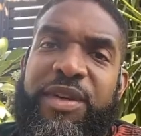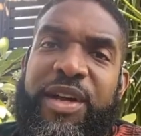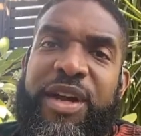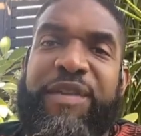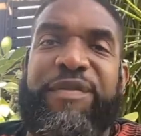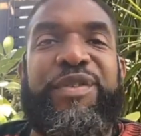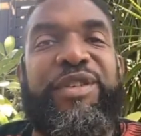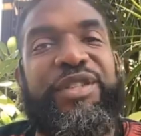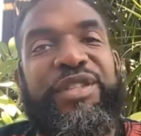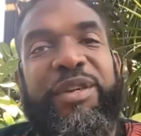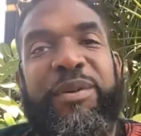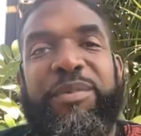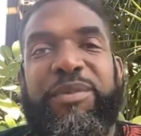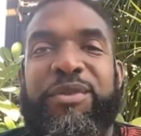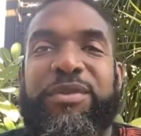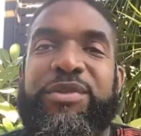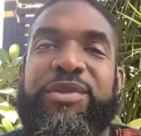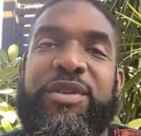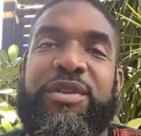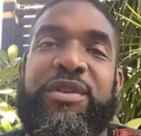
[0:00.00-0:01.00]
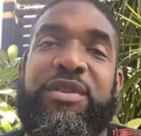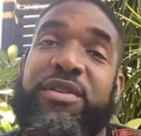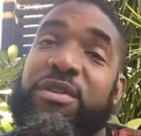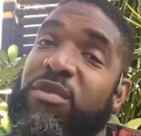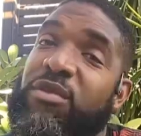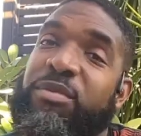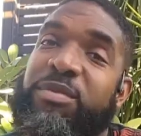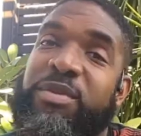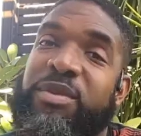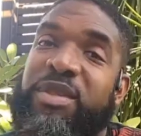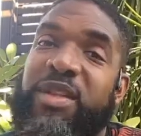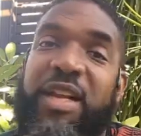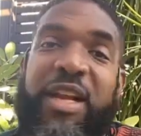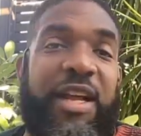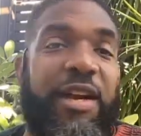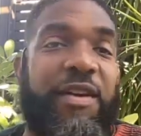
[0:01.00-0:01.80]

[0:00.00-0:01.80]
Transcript: I have to jump through certain hoops that I